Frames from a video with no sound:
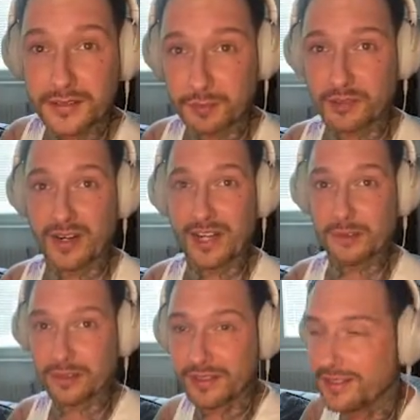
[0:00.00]

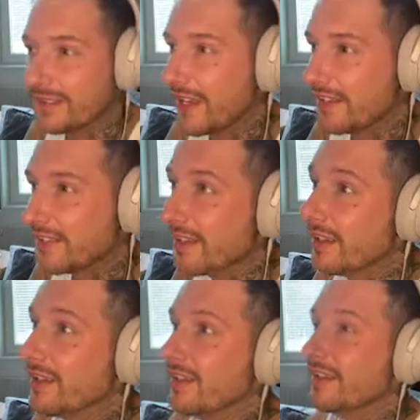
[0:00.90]
subscribe, and
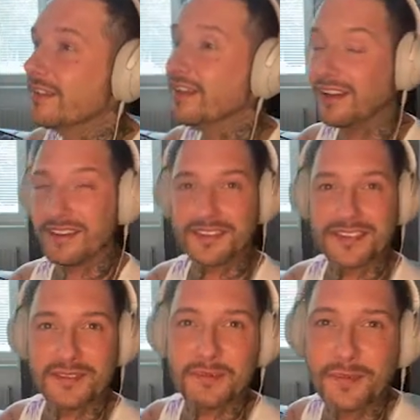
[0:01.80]
yeah.
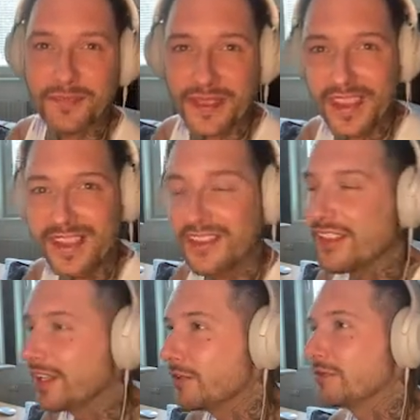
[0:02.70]

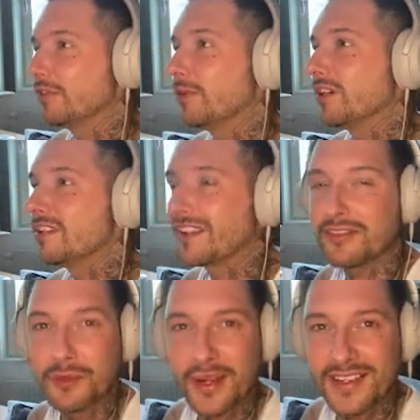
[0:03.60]
Thank you for watching
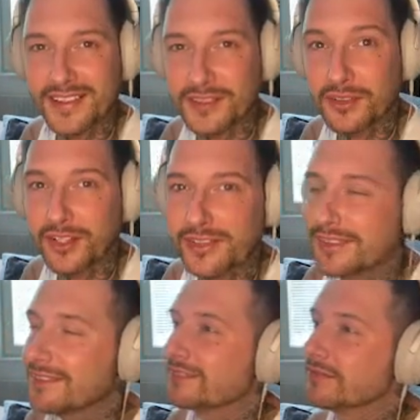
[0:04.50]
if you made it this far.
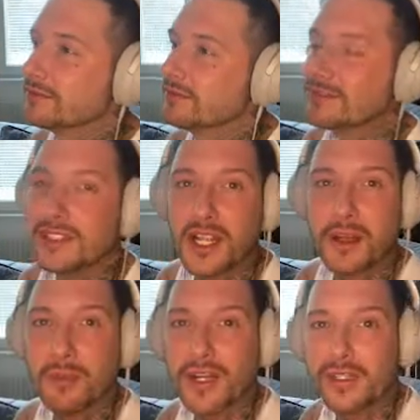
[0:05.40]

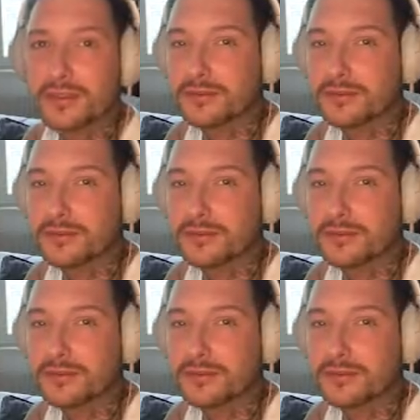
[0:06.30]
Bye.